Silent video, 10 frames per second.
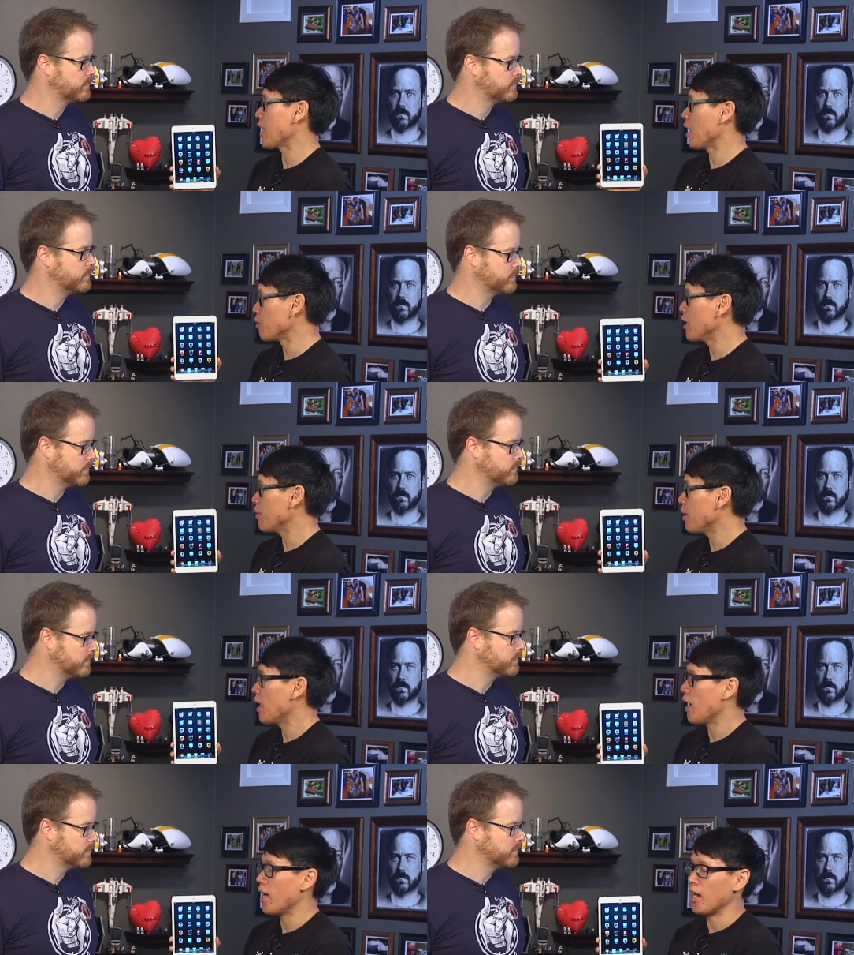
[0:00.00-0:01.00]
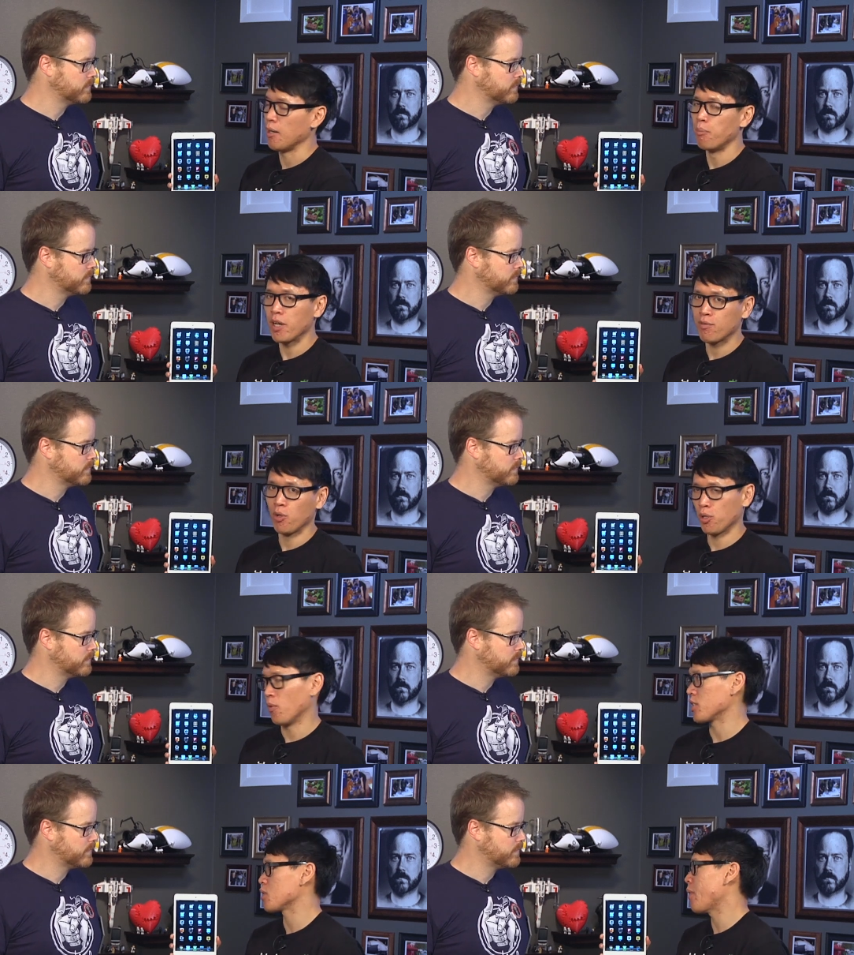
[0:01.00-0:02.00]
Speaker 1: tablet. Uh, but if you only
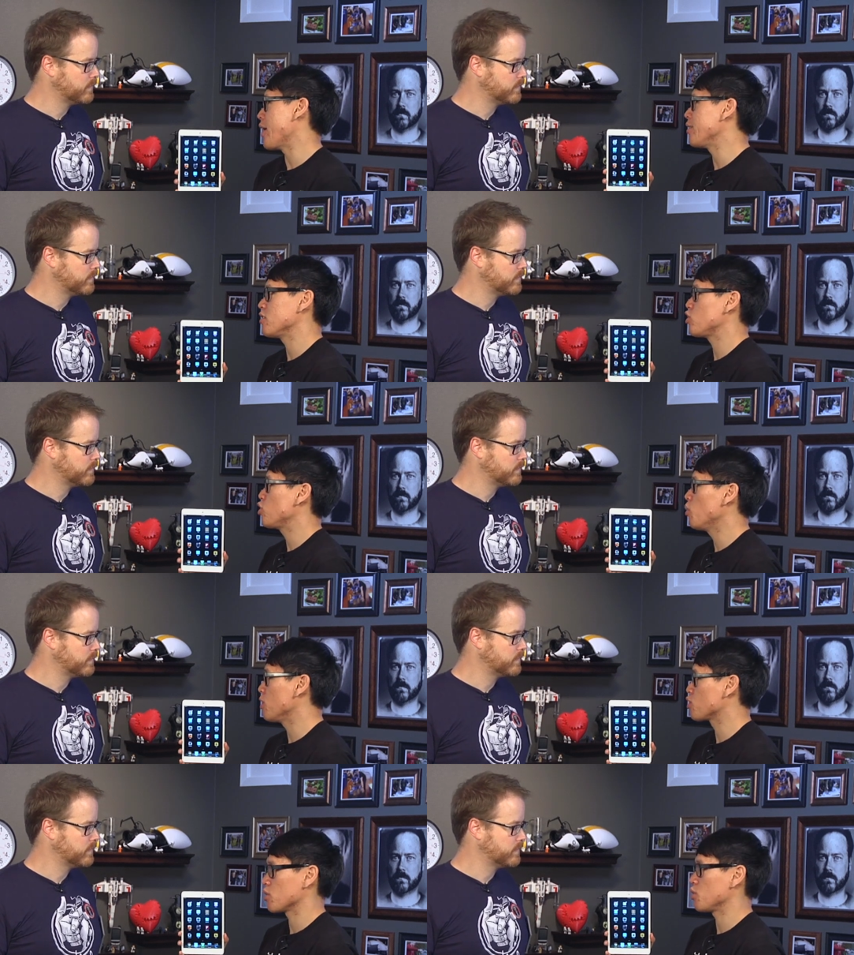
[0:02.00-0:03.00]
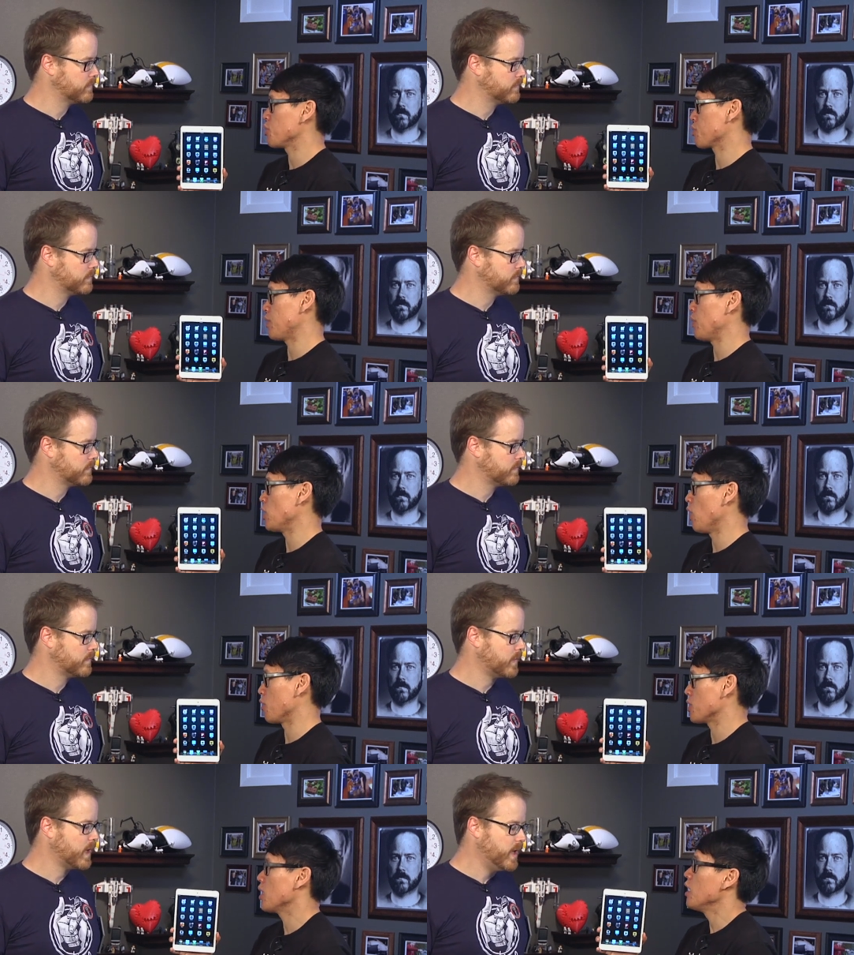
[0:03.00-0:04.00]
want to spend $200,
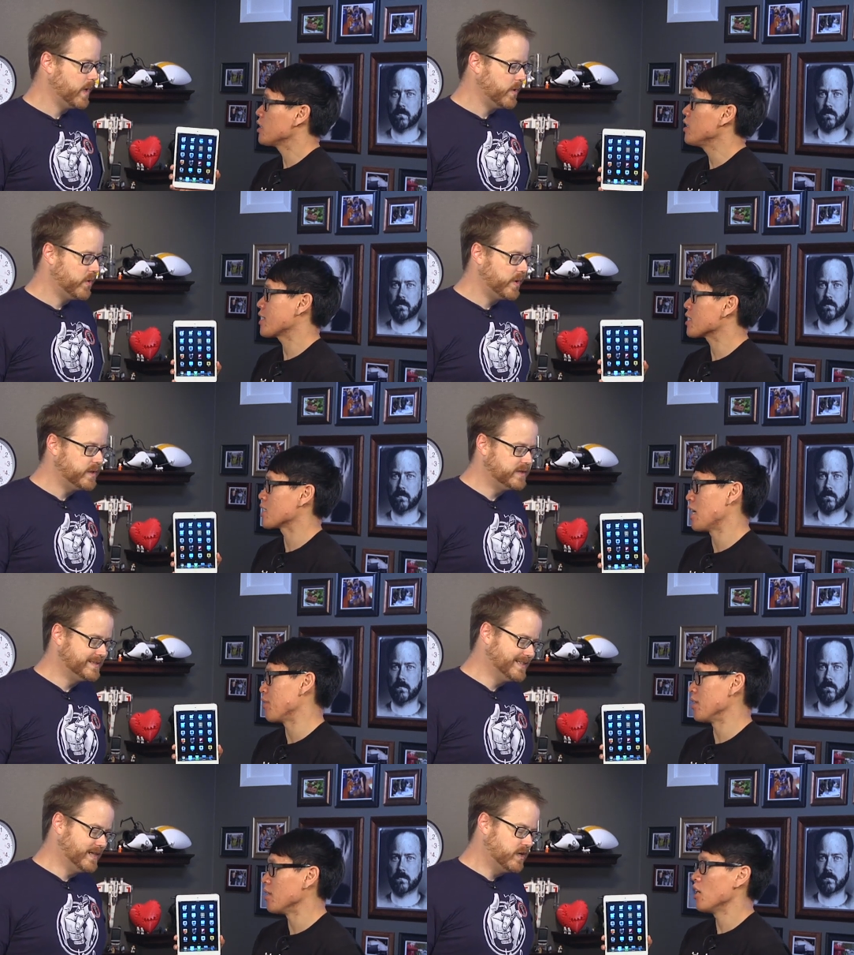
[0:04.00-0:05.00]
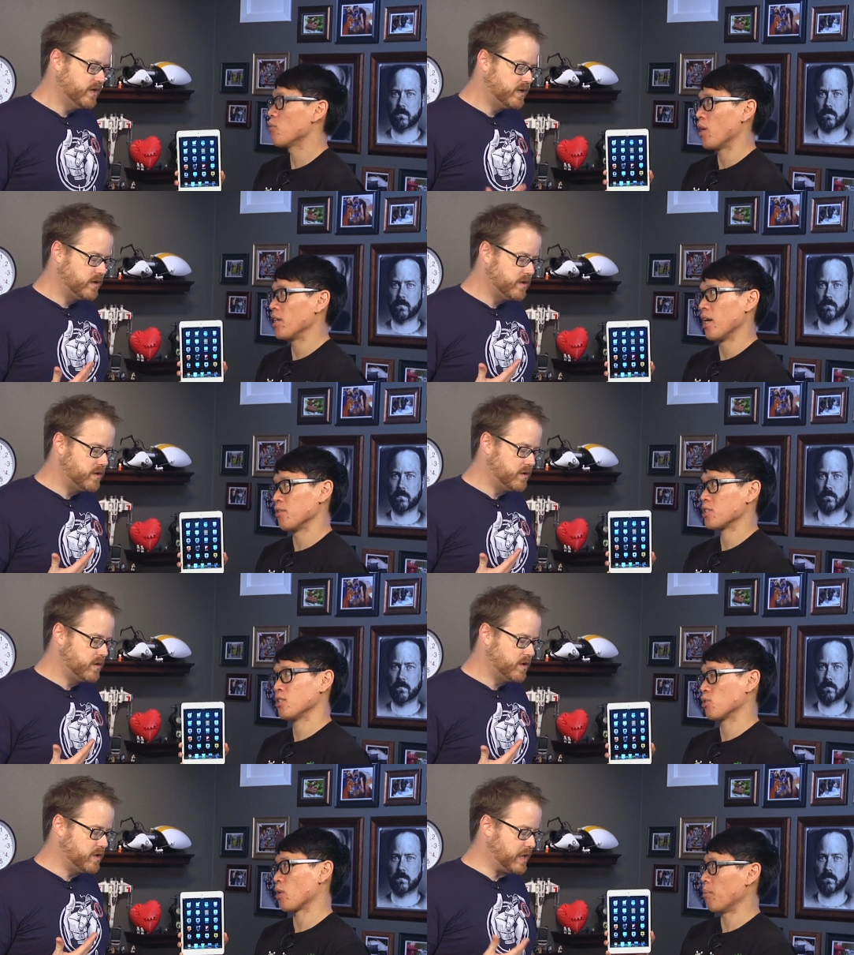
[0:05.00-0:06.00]
$250, the Nexus
Speaker 2: 7 right now is
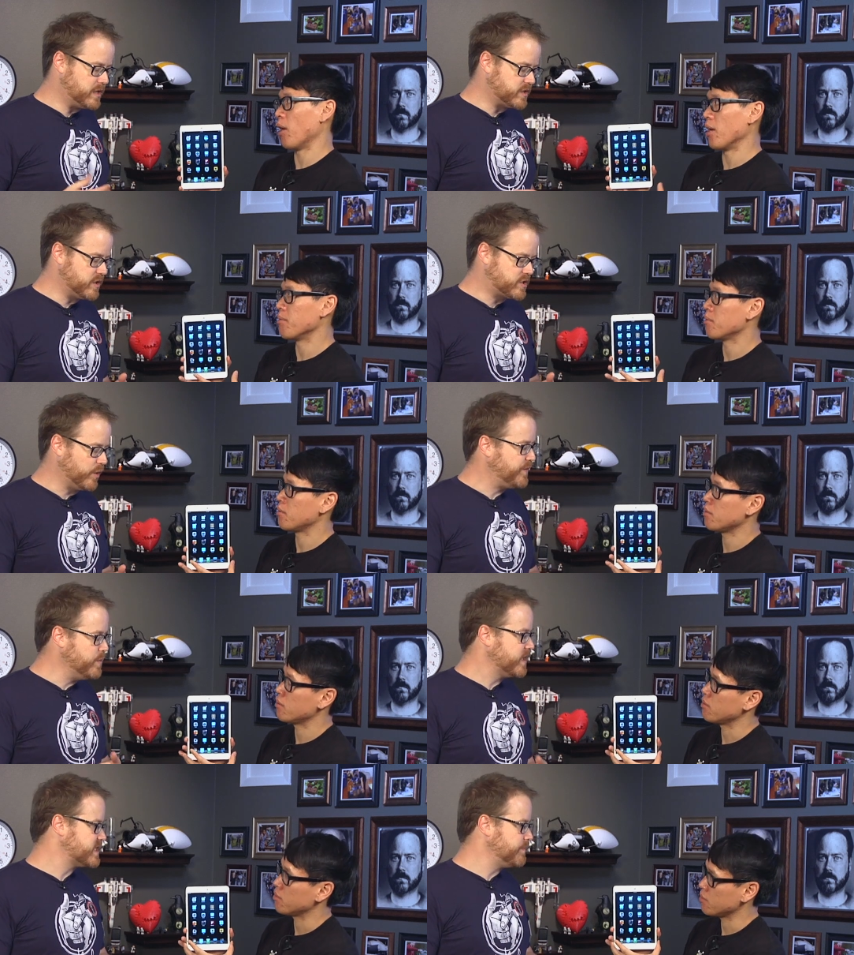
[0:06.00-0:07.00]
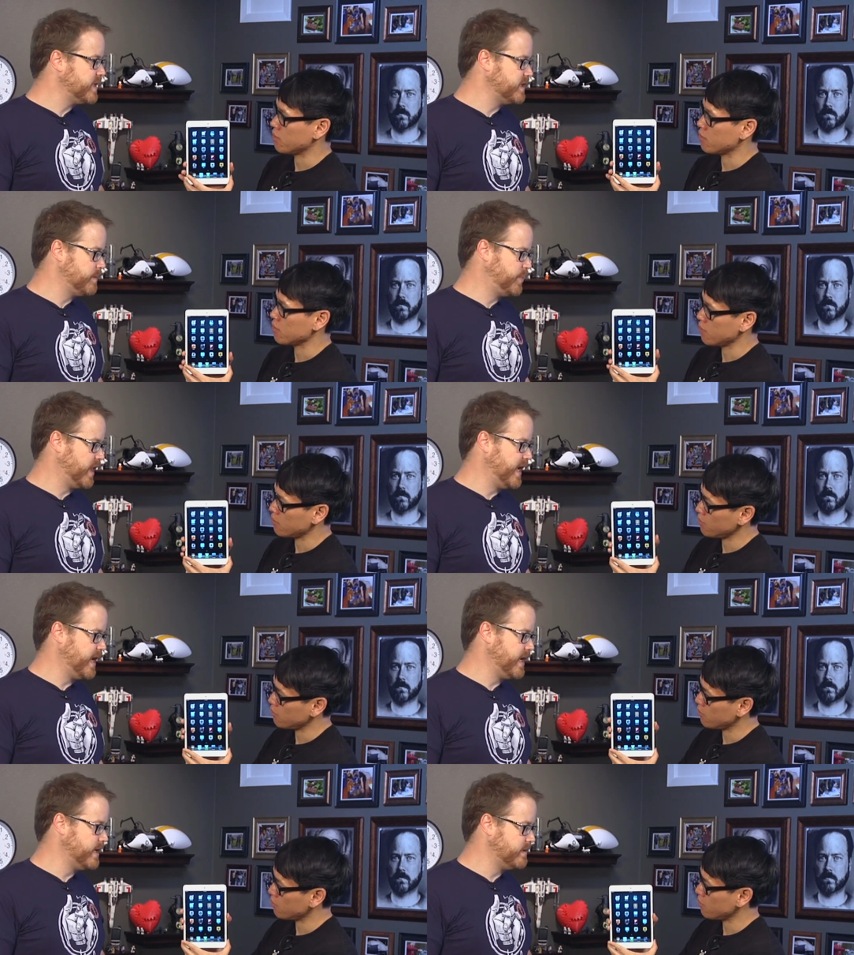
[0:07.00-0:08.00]
still a great buy. So if you want something to
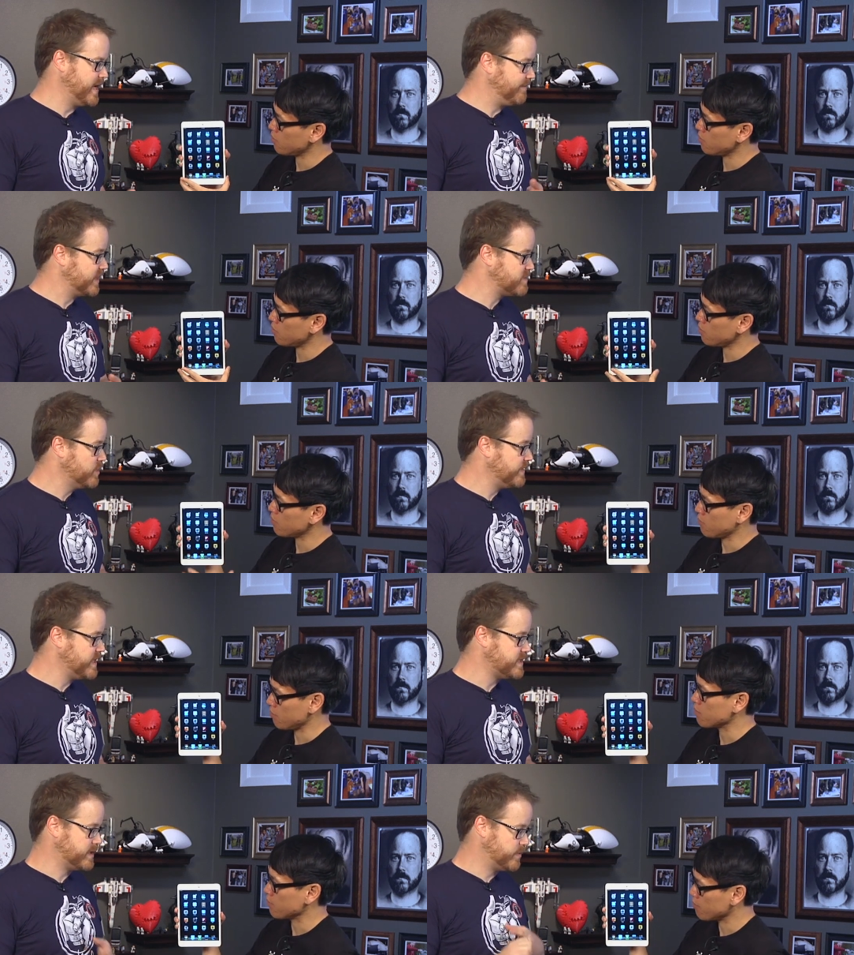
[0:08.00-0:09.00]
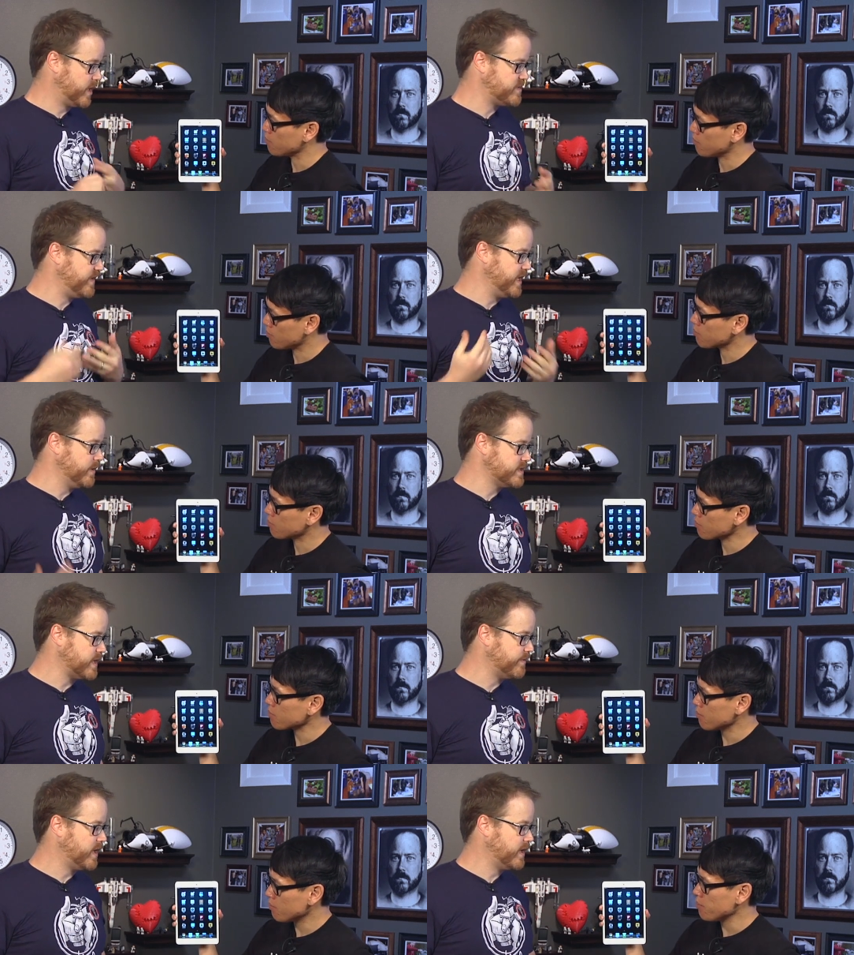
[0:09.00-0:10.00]
play Netflix movies and to watch video and
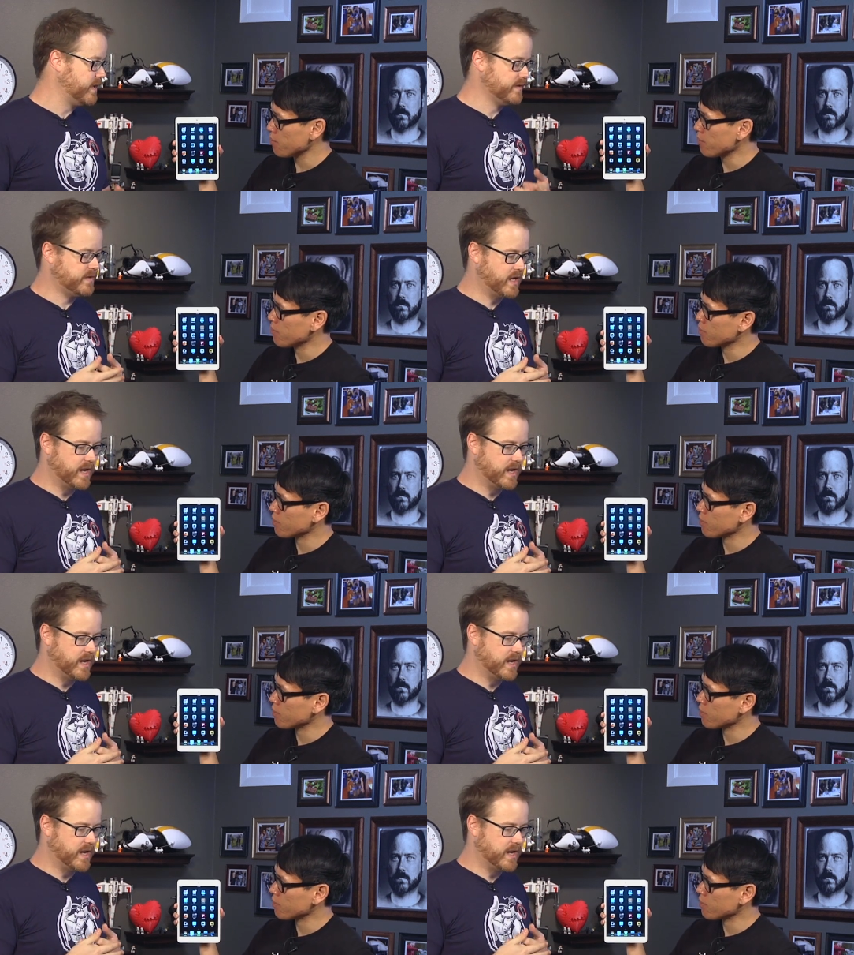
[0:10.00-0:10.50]
stuff on,